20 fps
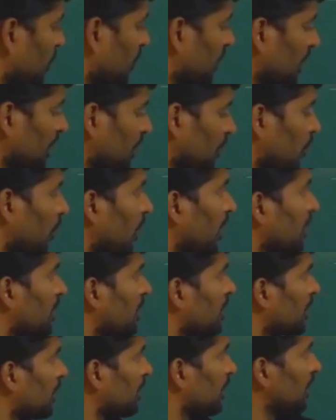will get
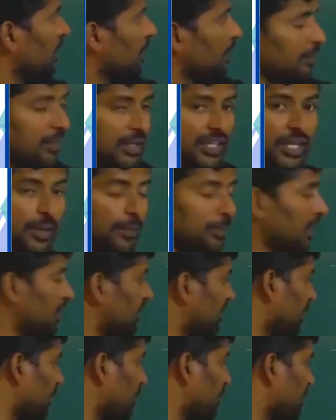quartet, but doublet,
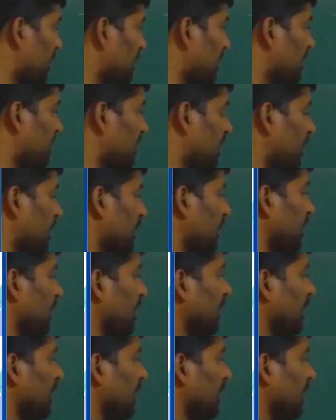septet is given.